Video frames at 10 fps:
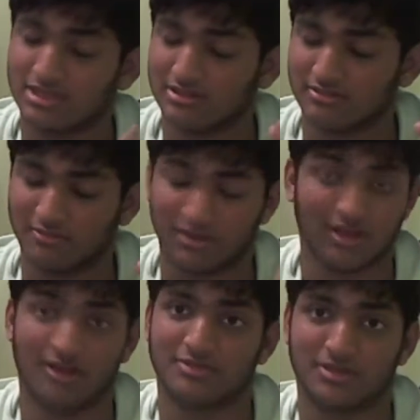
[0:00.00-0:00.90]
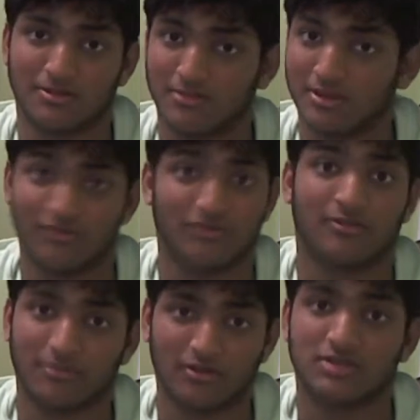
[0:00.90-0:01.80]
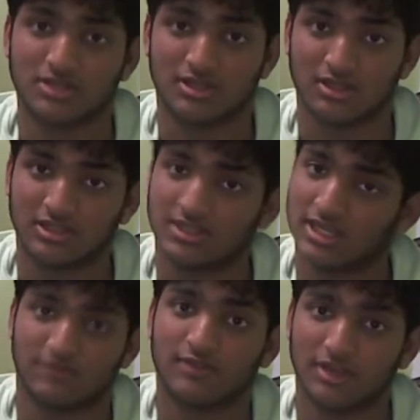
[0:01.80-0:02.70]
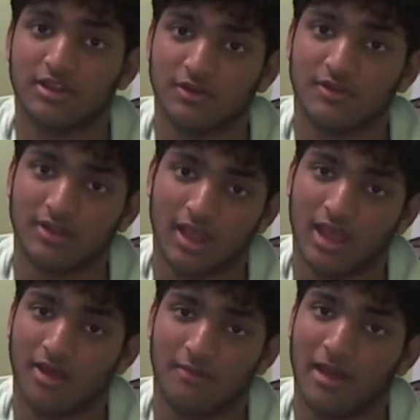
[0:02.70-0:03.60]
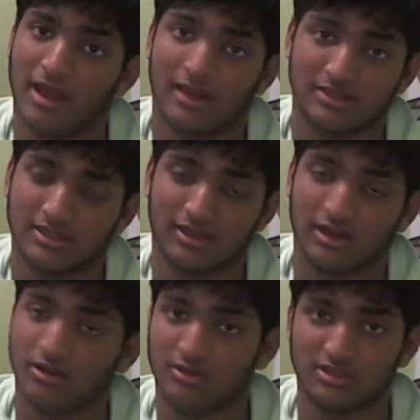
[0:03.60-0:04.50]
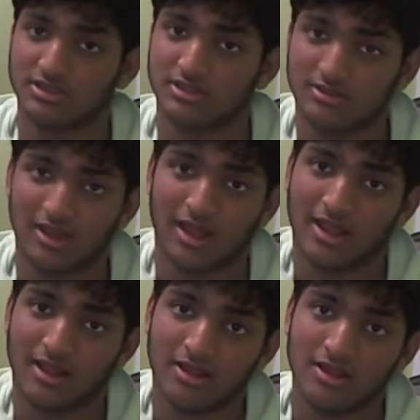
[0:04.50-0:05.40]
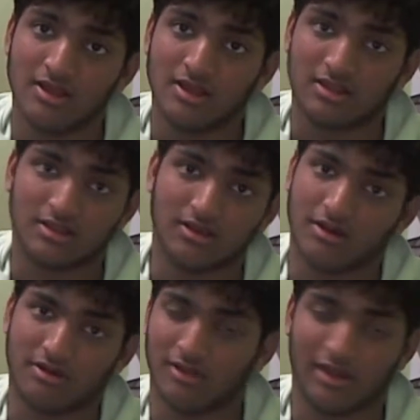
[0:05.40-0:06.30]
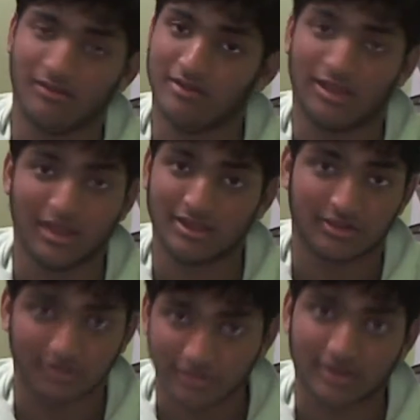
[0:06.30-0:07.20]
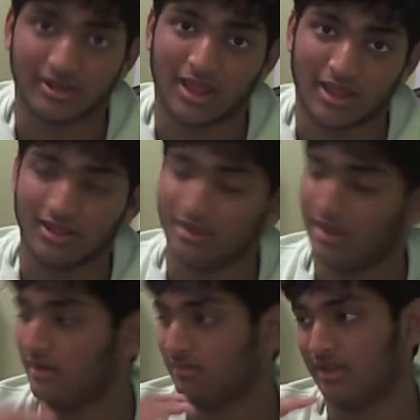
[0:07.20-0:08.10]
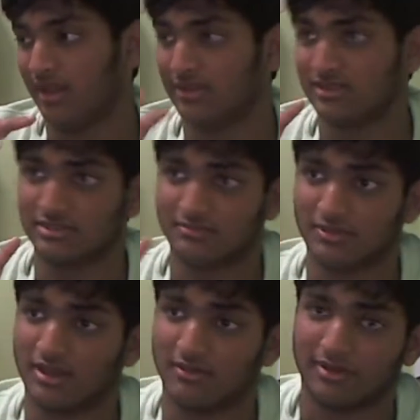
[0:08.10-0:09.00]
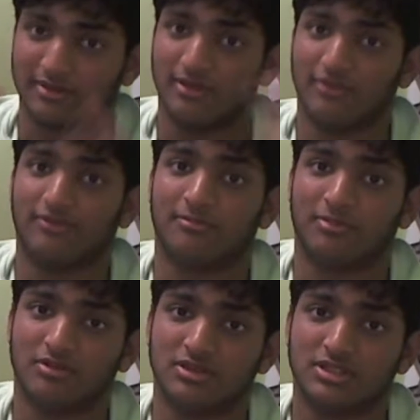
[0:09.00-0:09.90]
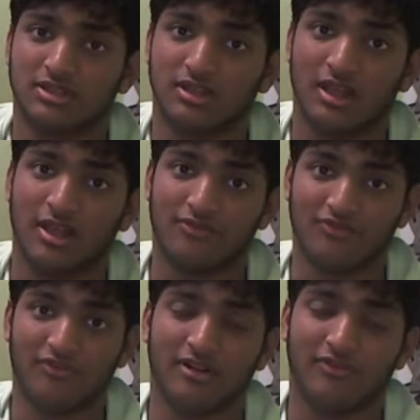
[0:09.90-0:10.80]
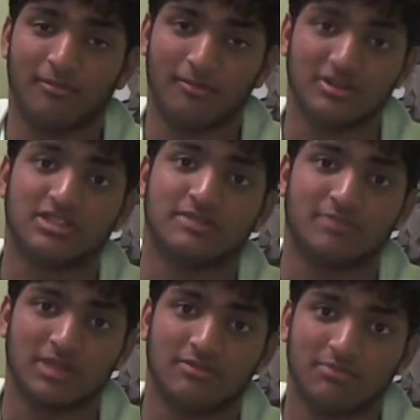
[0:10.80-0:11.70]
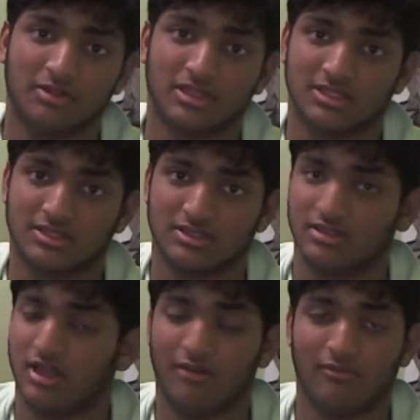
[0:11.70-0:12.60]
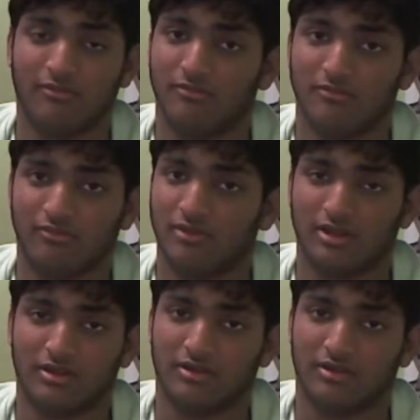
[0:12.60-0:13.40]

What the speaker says: and become some different person, because that's what you need in acting. I don't want to do that. No, I don't like doing that. I don't like just becoming a different person in front of a bunch of people. That's not what